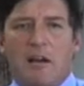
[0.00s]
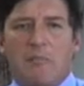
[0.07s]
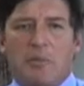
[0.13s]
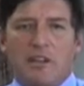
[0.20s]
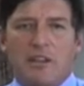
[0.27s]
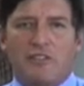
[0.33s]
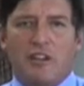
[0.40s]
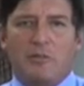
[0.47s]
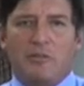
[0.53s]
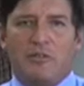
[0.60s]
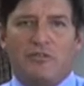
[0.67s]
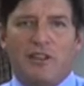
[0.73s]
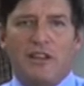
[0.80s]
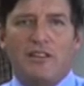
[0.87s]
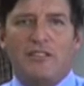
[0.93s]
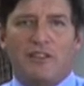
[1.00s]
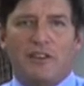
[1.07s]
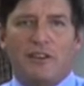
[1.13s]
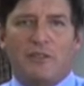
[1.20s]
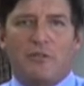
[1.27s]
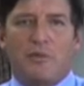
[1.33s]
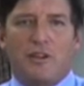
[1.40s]
But in terms of
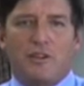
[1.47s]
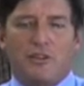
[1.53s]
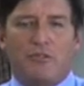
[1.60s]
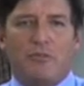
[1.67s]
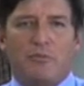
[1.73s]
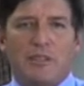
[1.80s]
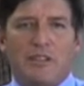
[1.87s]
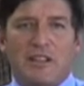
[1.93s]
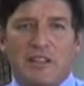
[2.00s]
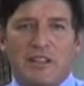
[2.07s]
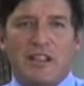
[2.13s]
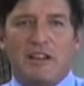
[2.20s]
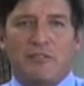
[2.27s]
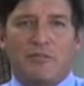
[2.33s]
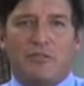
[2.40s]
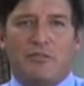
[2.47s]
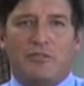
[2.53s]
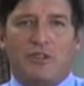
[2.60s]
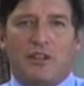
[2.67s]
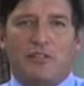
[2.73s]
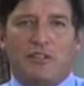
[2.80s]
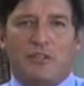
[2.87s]
data, quite often we didn't have good
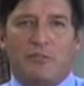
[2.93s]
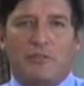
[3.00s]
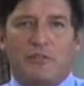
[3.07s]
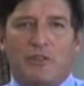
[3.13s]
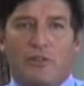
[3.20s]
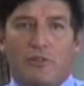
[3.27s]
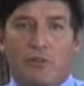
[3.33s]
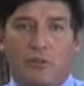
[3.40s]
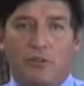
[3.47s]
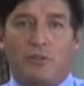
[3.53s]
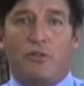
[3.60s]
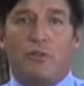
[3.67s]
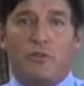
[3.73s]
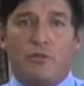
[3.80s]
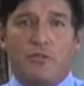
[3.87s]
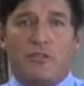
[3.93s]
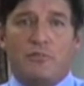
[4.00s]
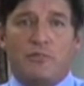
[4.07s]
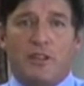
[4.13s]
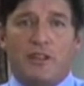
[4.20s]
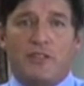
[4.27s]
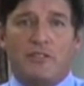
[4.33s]
data. We've got good
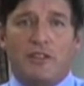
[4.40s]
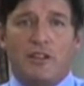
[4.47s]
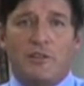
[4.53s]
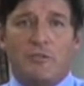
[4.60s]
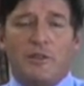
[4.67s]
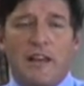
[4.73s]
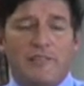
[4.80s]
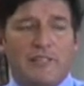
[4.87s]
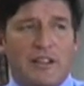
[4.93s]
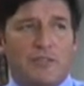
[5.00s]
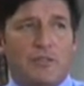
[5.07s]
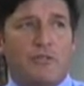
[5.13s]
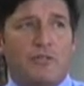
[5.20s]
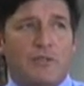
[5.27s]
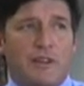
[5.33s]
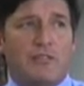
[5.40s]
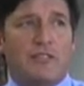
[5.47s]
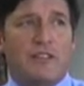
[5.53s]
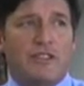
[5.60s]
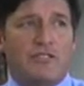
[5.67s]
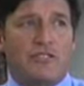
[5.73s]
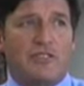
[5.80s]
tourism data. We haven't had good
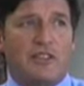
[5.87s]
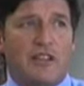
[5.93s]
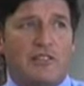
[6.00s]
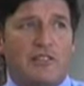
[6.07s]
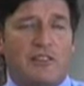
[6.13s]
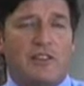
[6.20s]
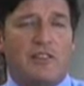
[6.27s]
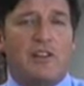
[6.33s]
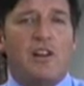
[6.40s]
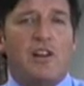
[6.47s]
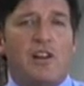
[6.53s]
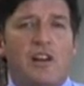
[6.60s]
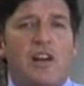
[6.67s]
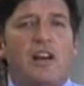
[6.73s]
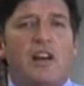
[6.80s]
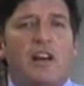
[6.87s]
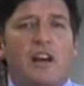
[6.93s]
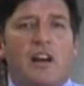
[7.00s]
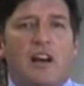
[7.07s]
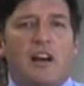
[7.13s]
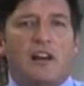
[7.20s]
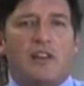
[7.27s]
recreation data.
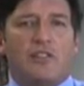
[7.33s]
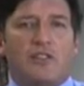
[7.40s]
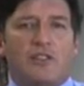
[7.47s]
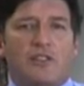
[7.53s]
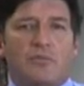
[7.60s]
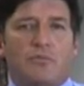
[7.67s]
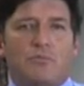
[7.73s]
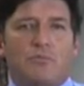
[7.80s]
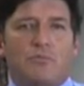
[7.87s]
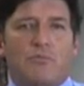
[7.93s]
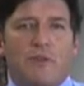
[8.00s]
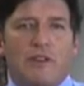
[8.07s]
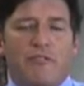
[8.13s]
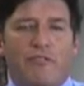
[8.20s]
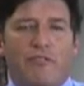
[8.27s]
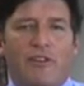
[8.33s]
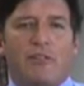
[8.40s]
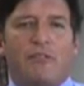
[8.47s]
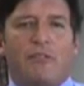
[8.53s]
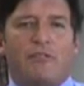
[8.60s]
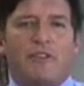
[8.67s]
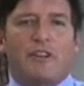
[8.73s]
And so we
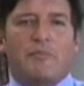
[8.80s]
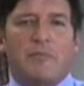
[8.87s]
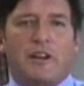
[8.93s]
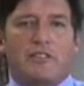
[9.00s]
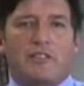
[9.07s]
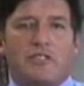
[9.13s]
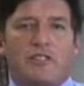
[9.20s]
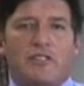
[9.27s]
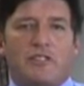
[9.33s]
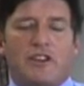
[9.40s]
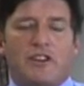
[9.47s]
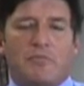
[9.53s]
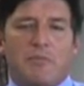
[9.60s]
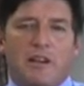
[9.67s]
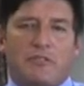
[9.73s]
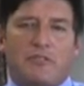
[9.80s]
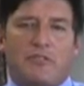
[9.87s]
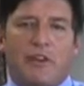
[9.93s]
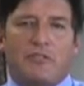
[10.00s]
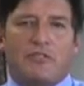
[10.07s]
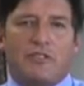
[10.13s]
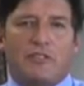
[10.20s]
felt very much, and this is going back
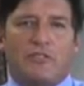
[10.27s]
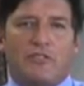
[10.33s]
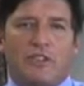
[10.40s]
5 or 6